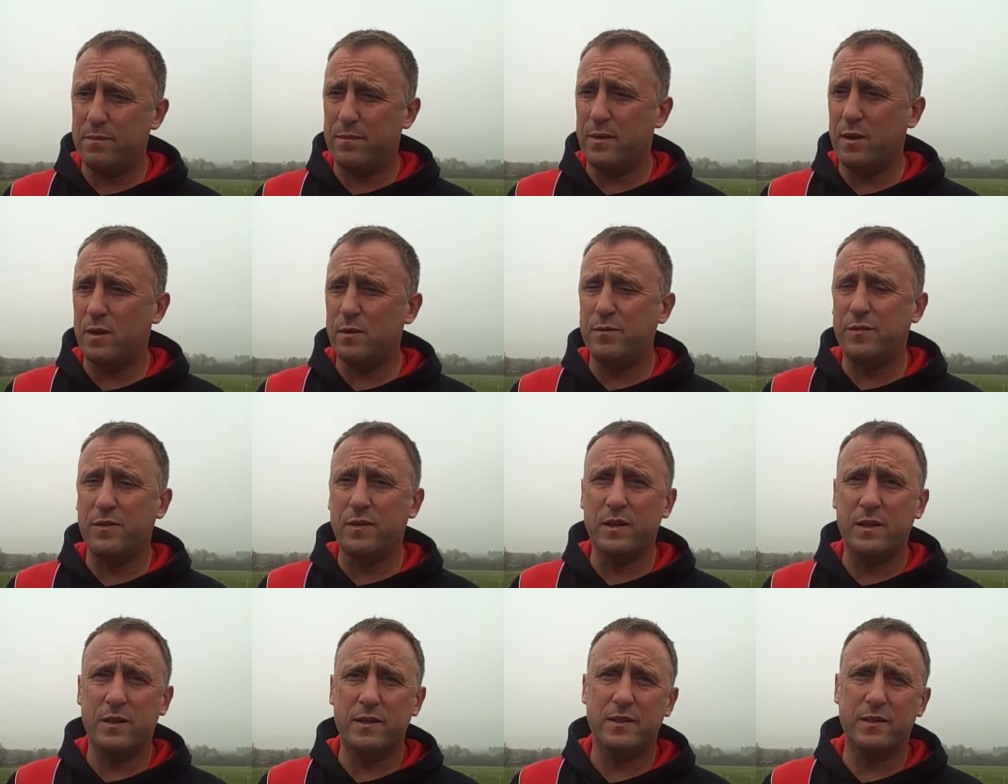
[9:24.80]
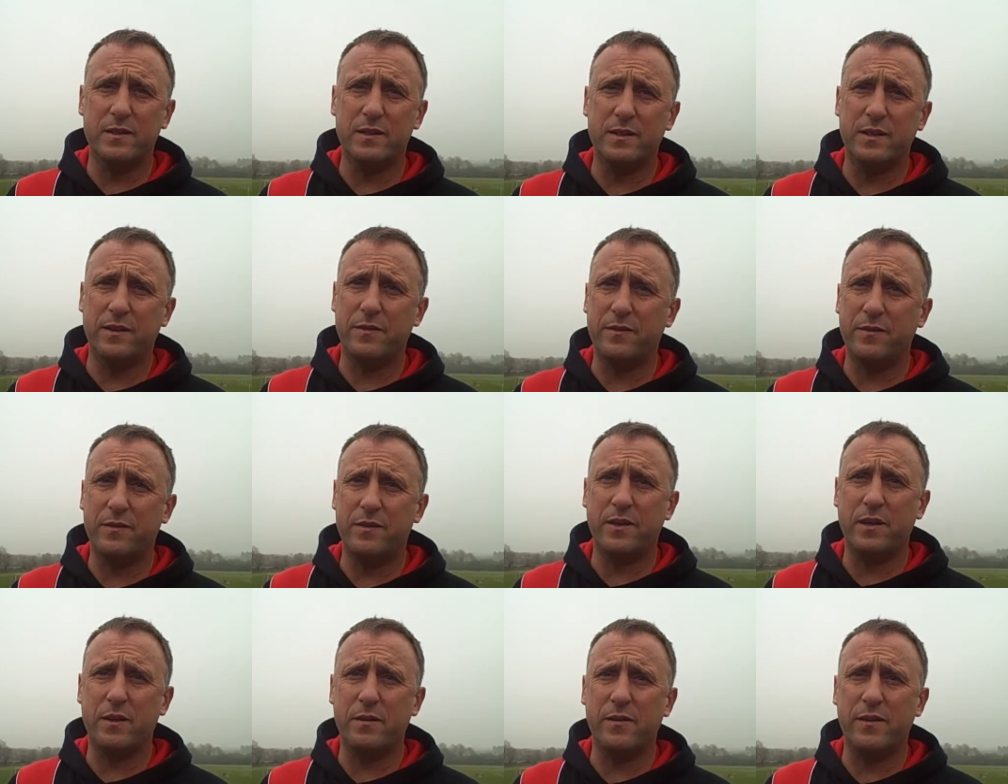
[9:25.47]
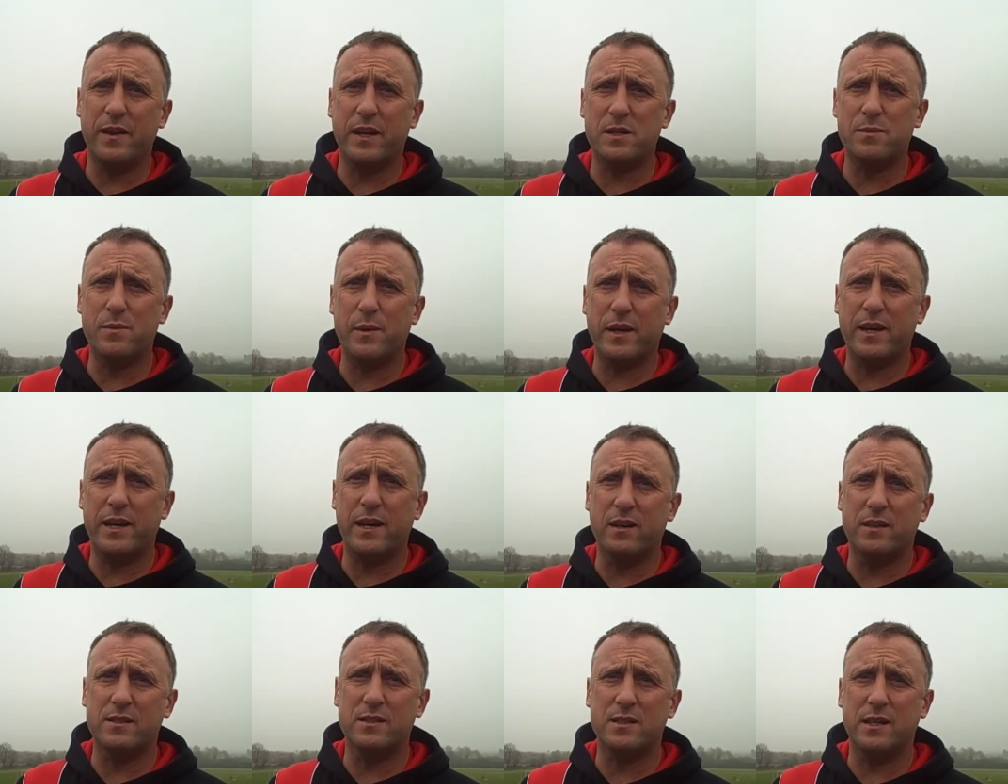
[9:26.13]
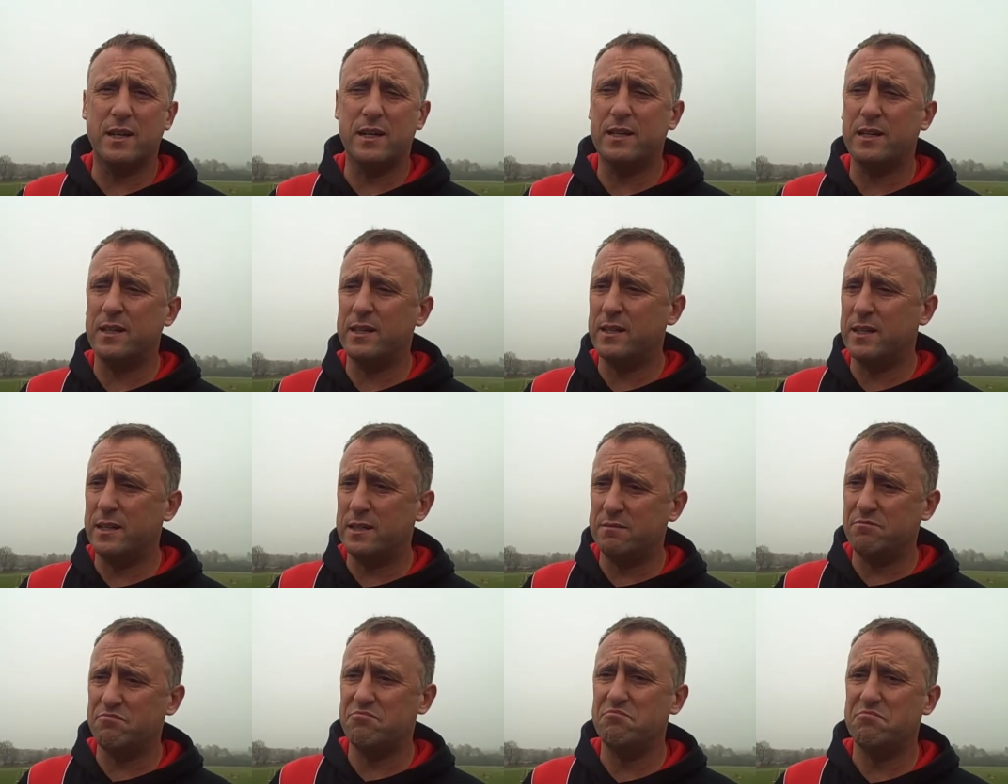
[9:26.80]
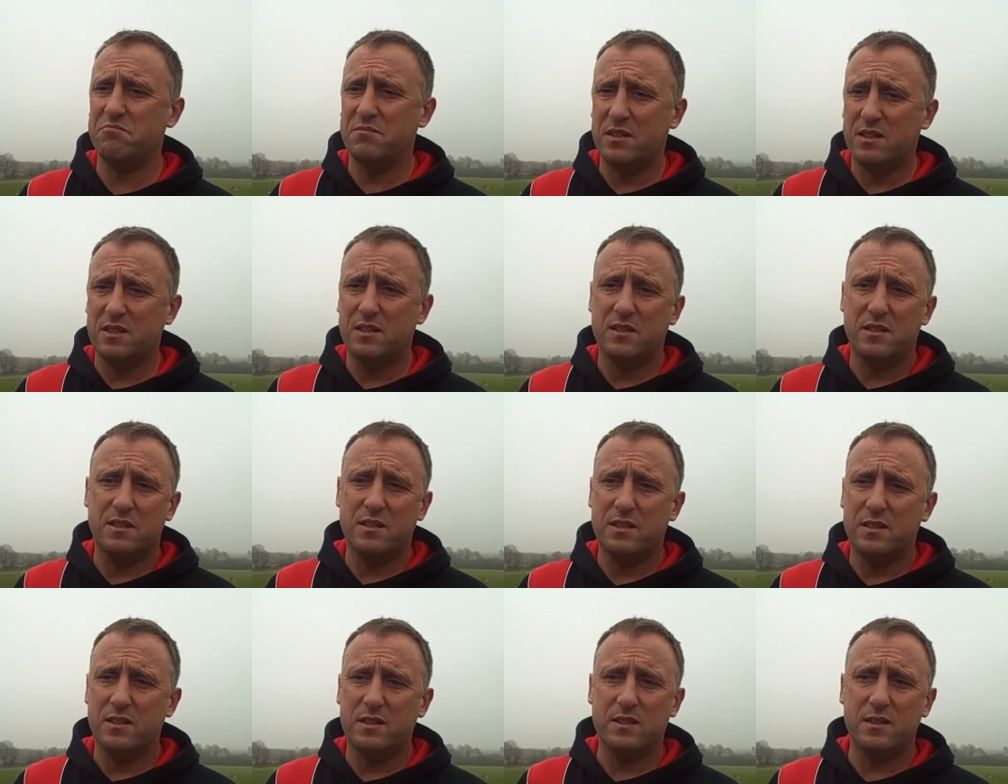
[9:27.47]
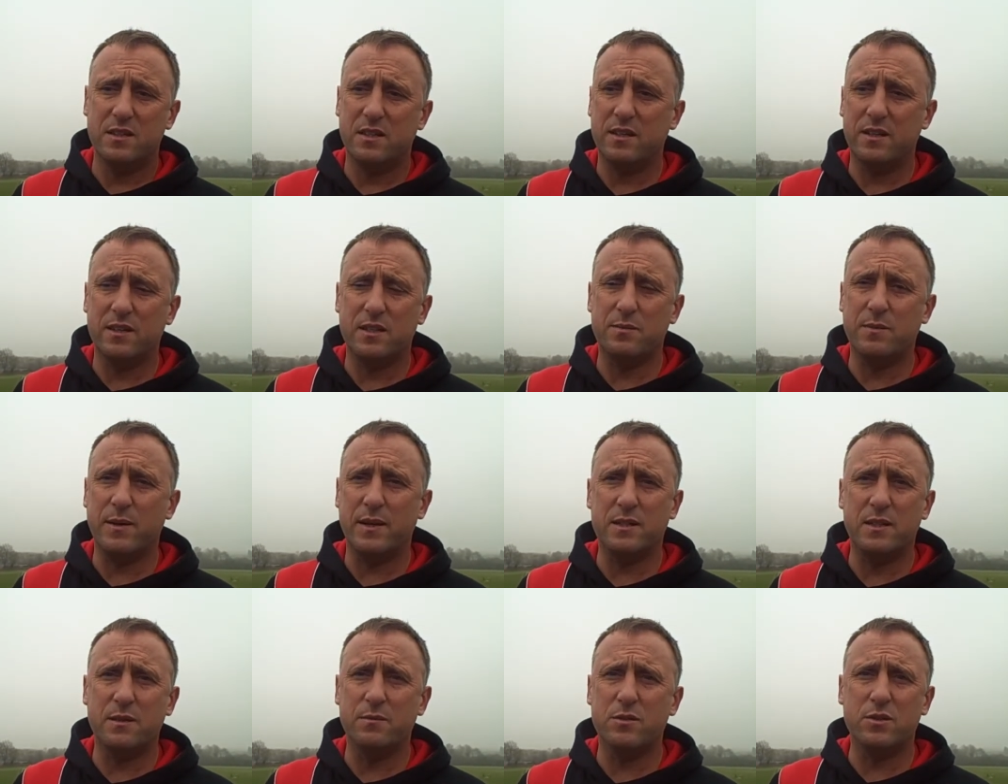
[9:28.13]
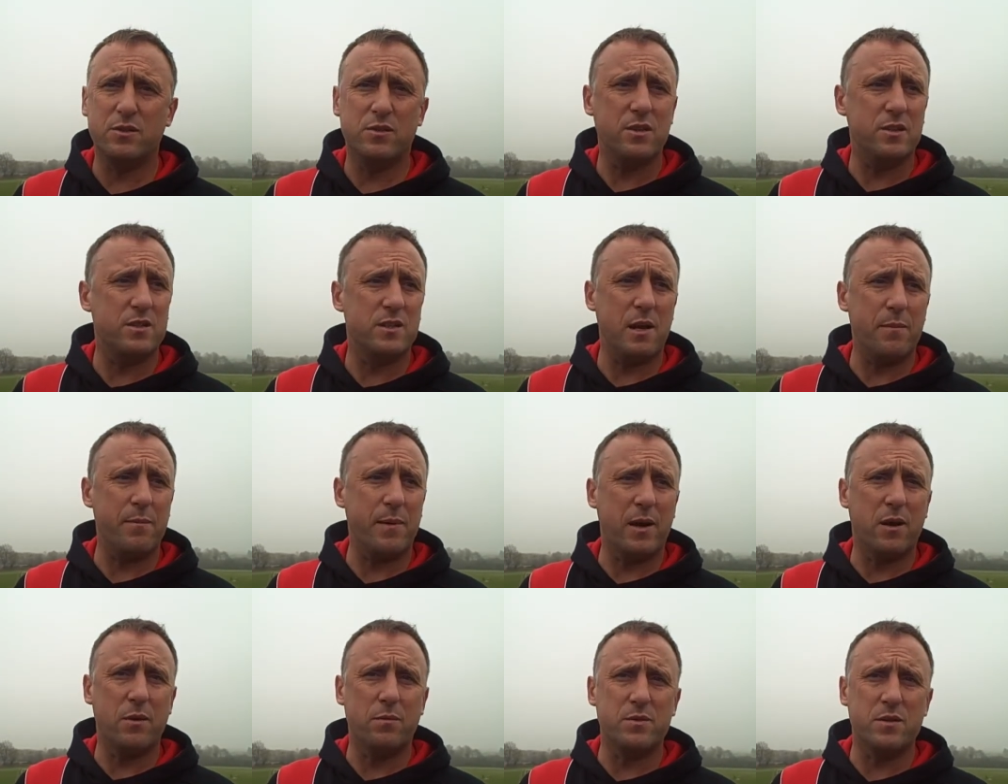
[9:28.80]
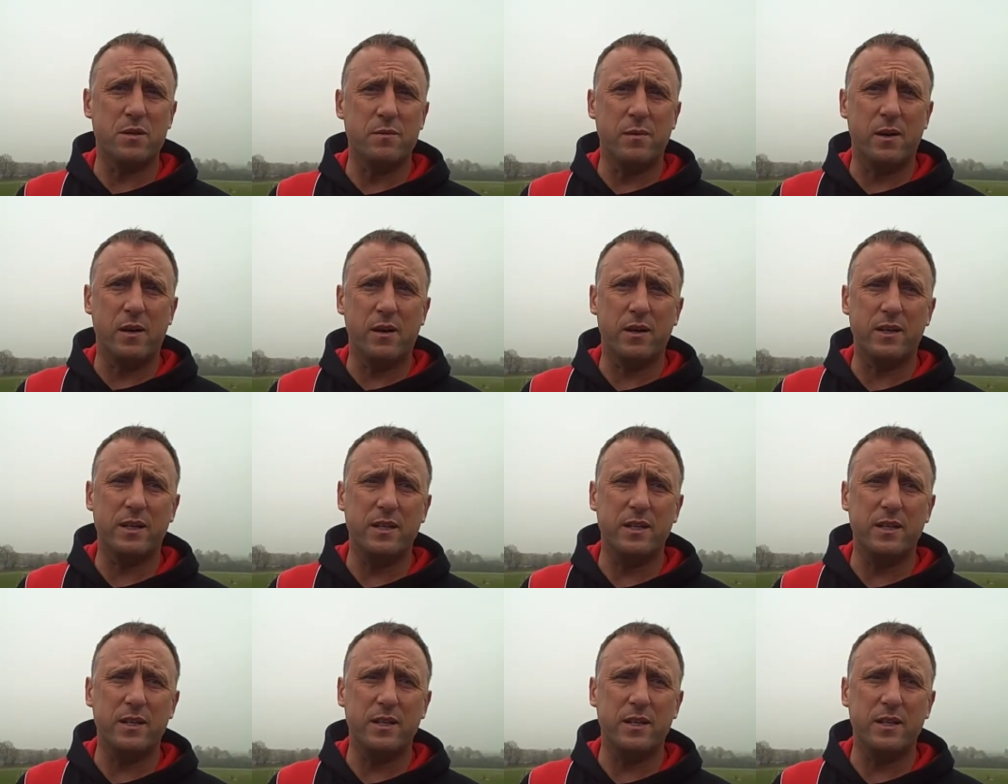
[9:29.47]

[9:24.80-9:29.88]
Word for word: hopefully. If you know if he gets back in on Saturday, then then I expect him just to step back up to the mark.